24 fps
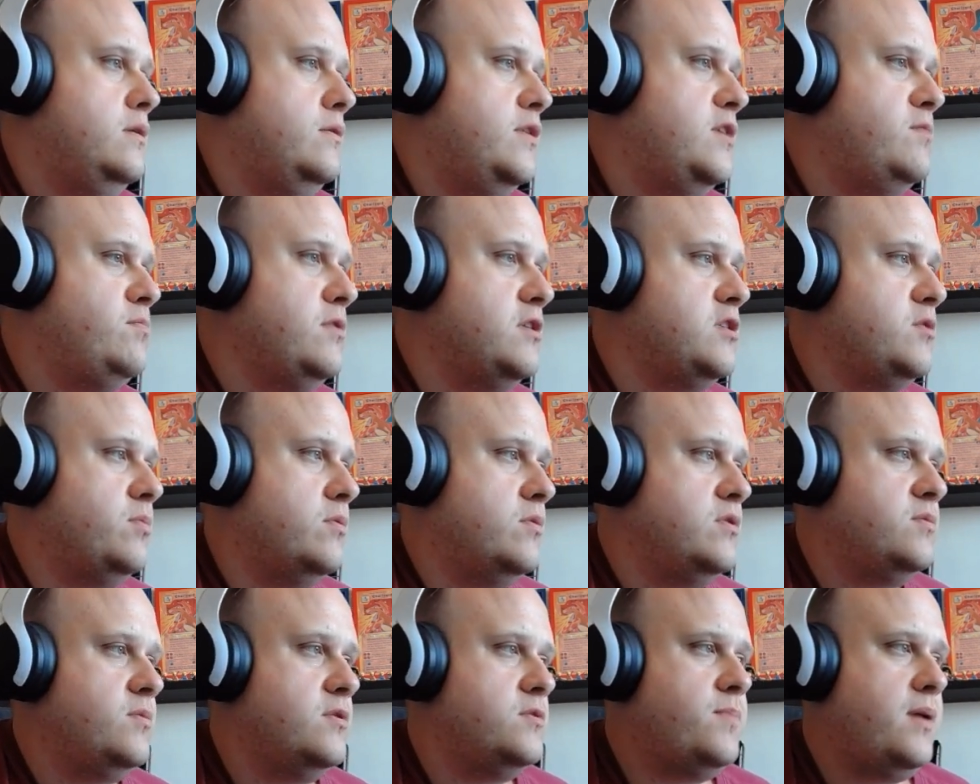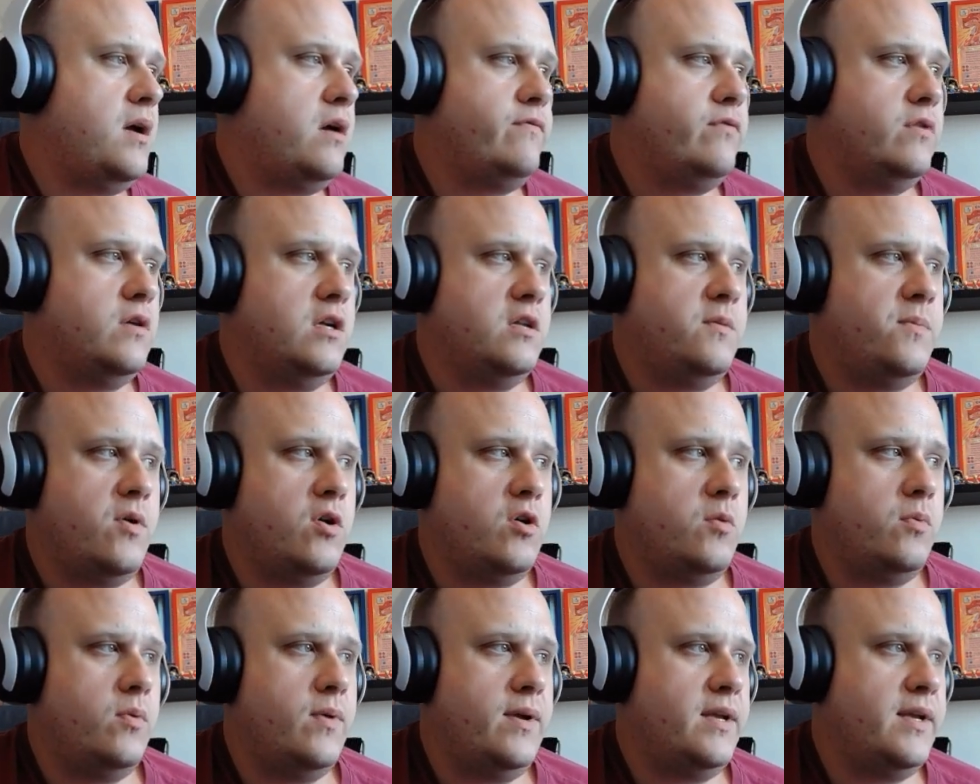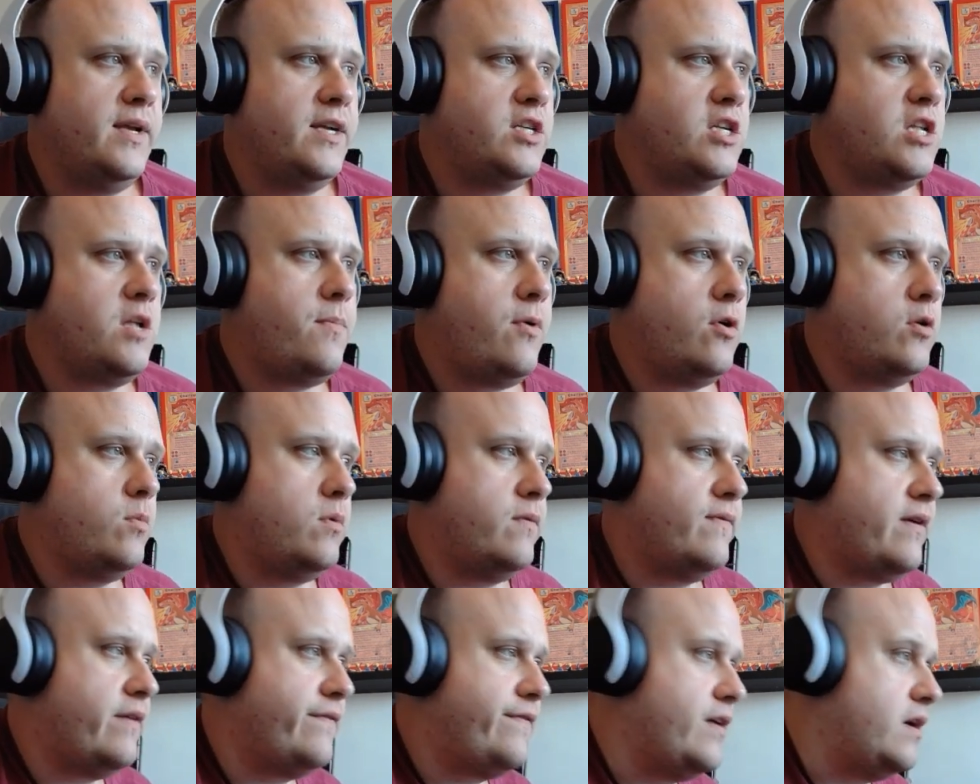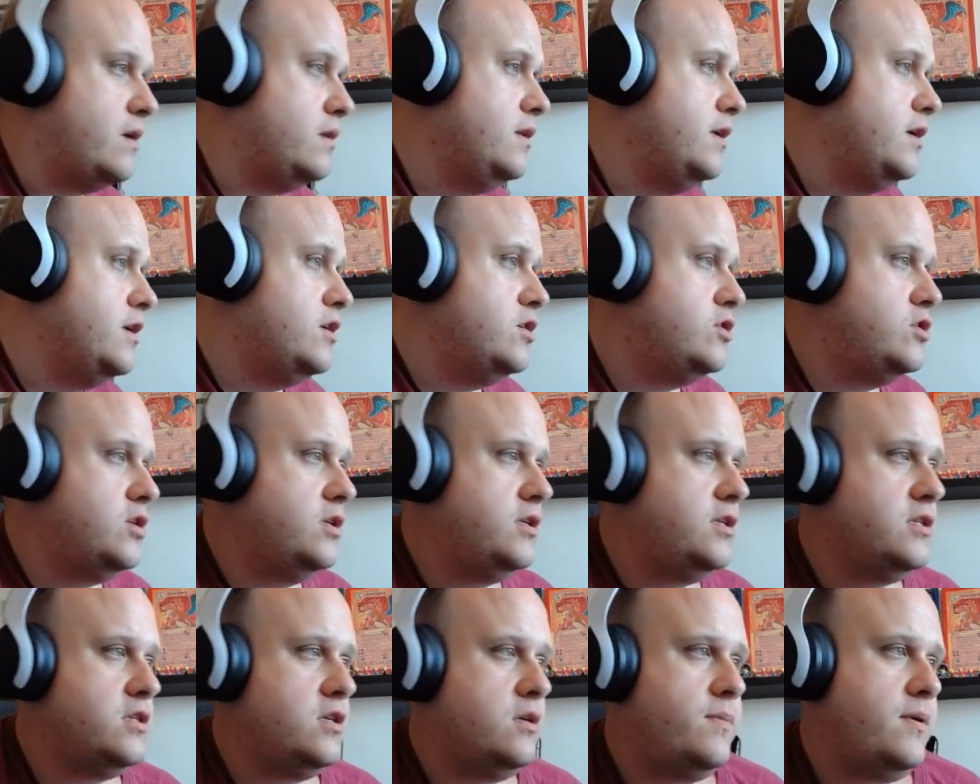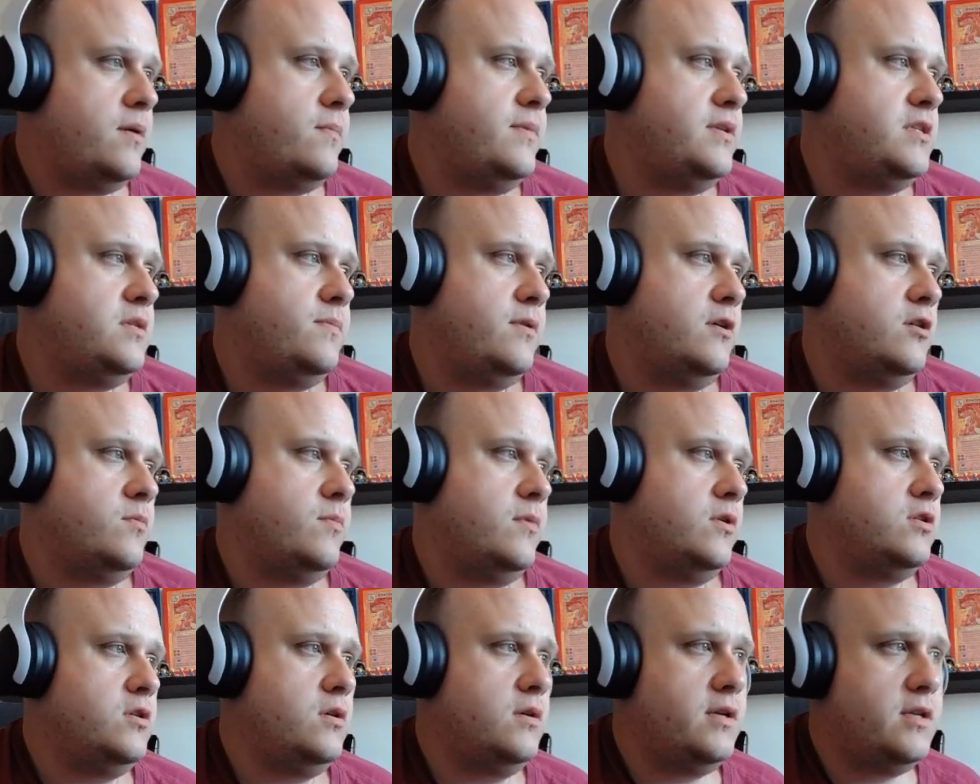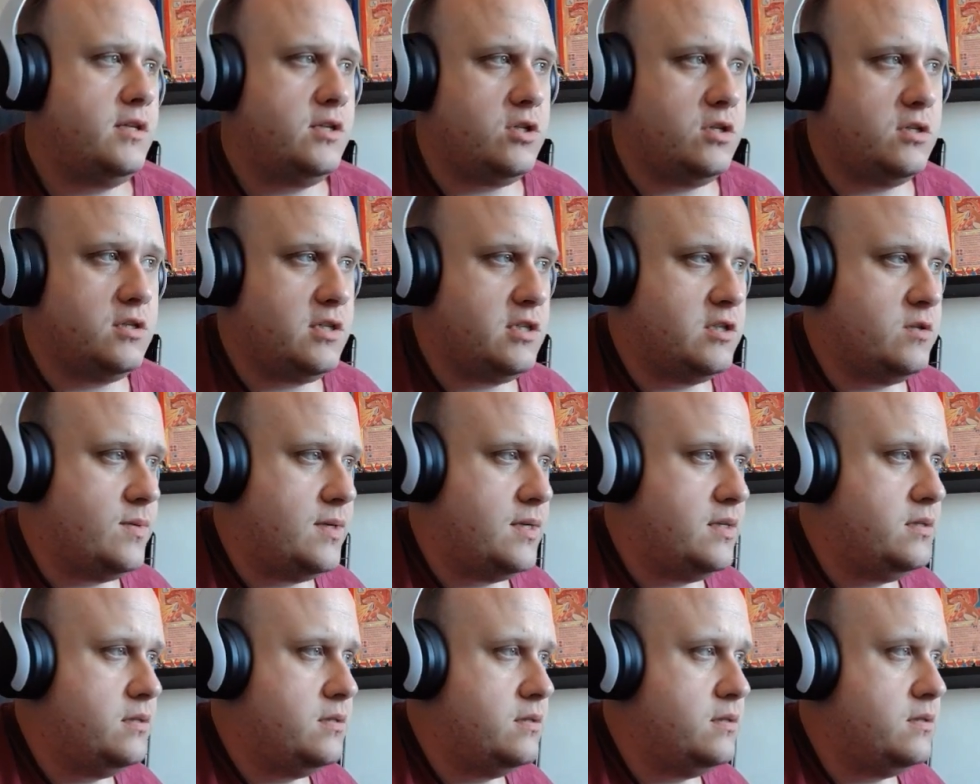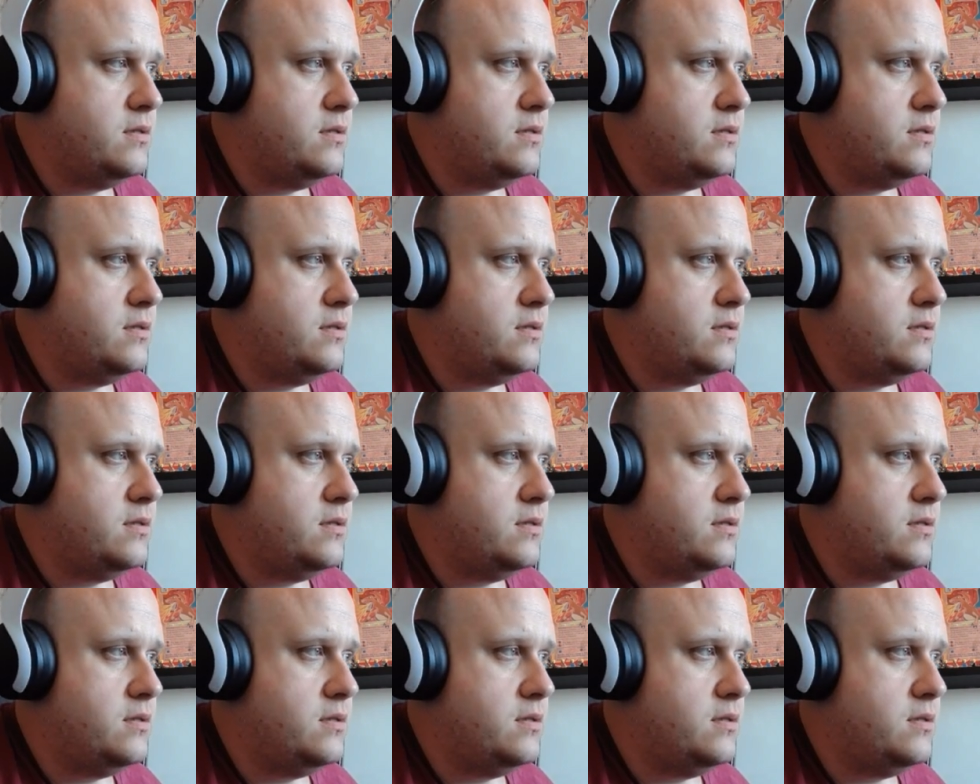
This Master Ball is the most powerful kind of Pokeball. It can catch any Pokemon without pal. Journeys are about meeting Pokemon, don't let the chance get away.